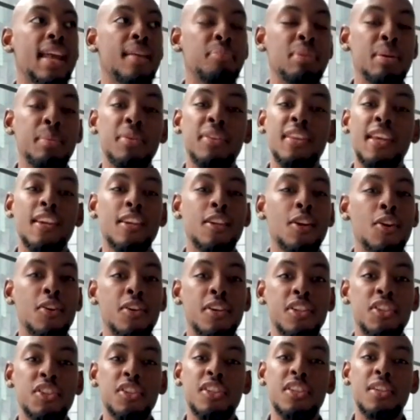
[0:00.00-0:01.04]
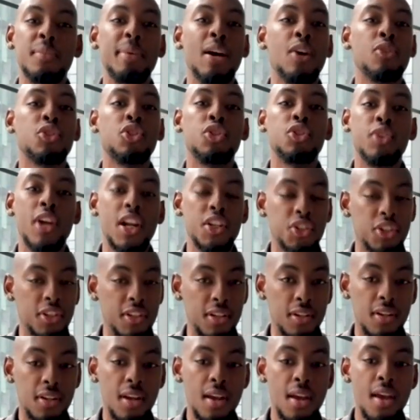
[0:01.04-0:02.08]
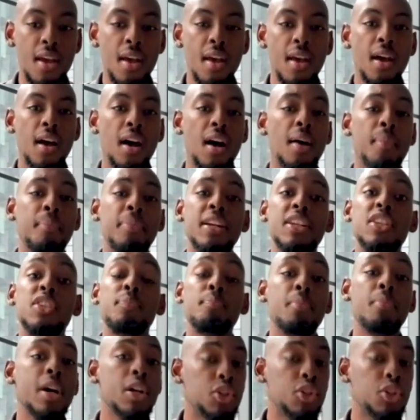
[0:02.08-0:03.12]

A lot of people think yoga is just about stretching, but it's